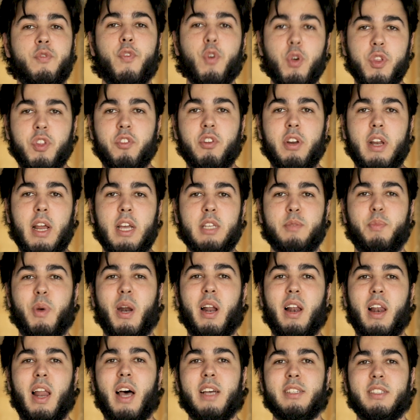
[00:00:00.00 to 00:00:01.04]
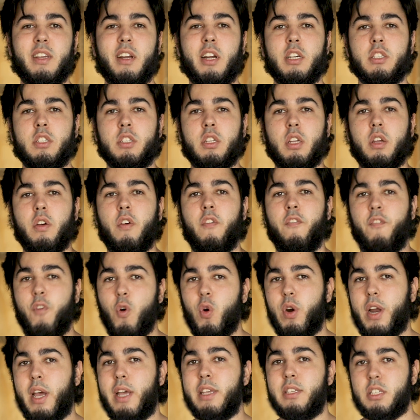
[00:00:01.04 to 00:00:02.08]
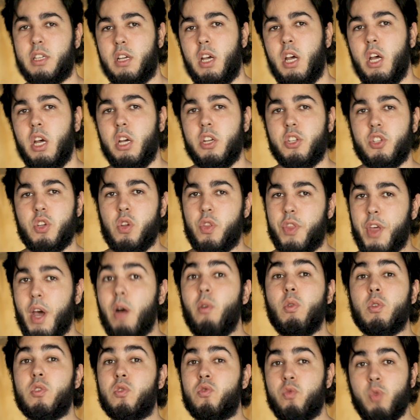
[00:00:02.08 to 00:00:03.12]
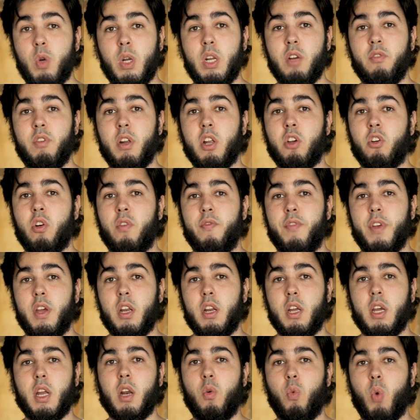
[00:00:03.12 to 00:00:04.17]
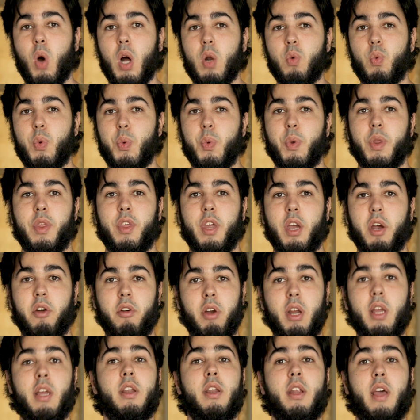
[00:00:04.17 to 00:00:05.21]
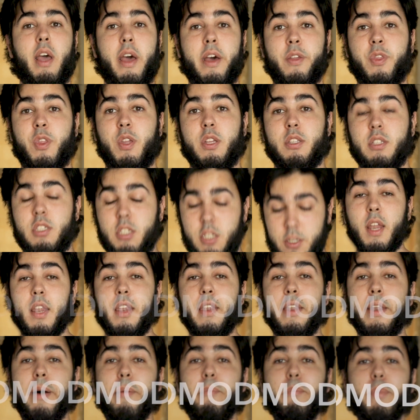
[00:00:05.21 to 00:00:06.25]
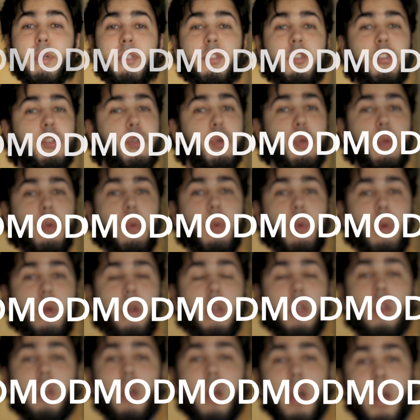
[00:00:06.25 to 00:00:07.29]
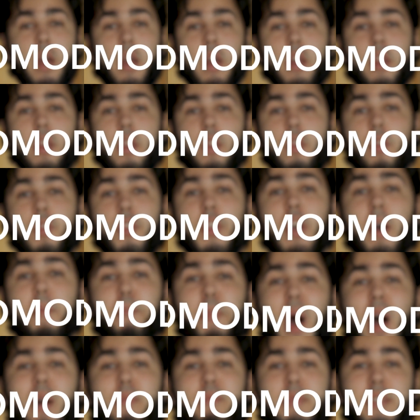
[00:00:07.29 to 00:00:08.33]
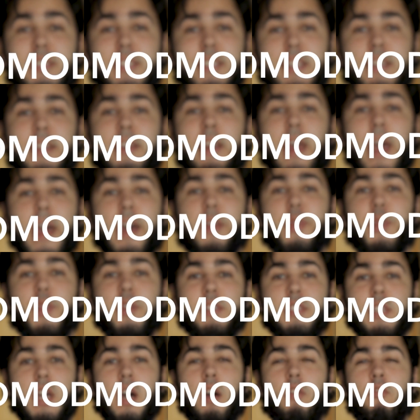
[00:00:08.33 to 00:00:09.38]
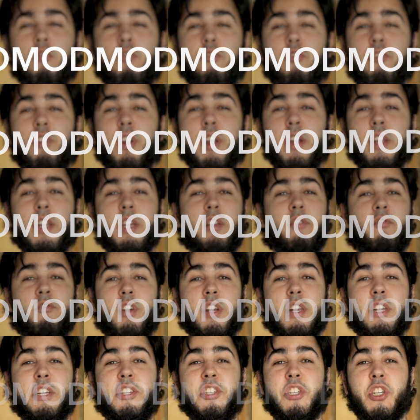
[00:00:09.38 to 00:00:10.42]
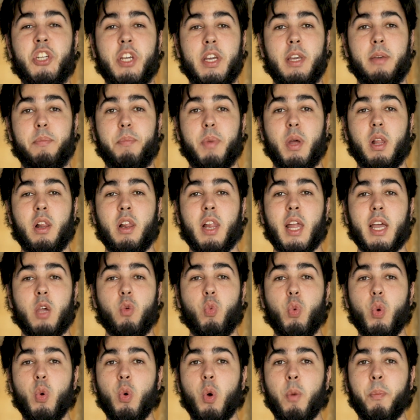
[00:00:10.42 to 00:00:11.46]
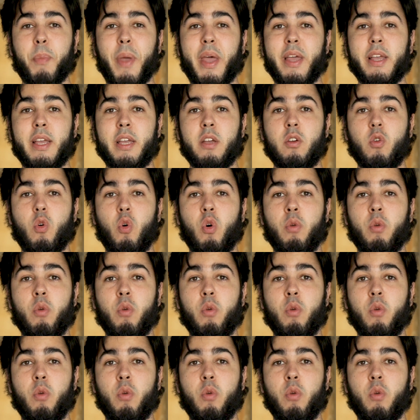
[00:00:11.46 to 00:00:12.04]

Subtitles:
for 3 days, but it lasted us 4 days. So that was really convenient while we were there in Athens. Number 2. The apartments in Athens are really cheap. Like we were paying